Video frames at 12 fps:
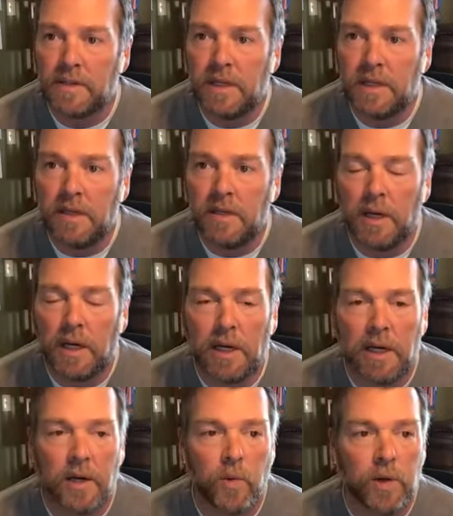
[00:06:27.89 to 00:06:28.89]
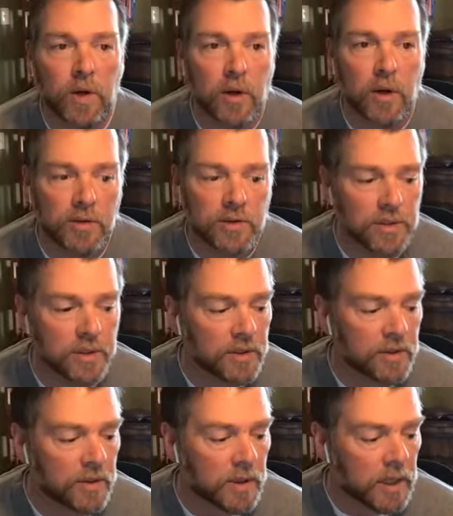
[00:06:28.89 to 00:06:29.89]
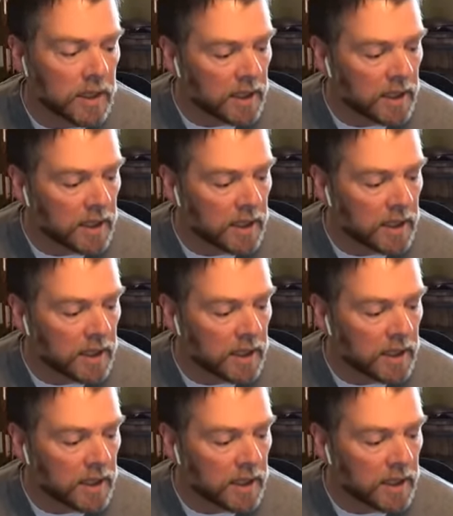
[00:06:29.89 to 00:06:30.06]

key. Uh, we're also